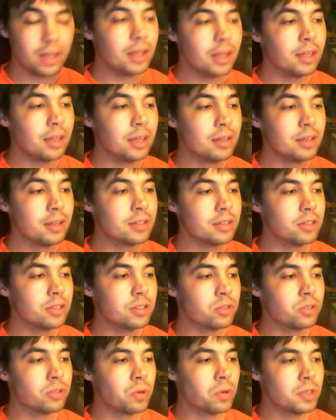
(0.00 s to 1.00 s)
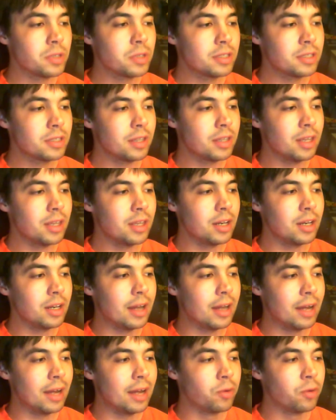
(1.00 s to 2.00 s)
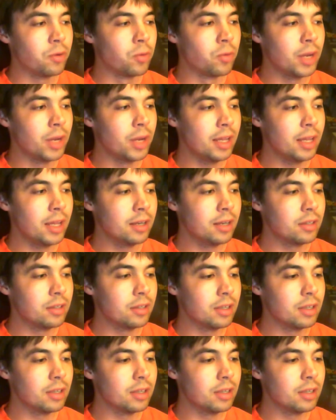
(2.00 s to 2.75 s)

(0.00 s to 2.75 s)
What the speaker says: It is a source that I would read,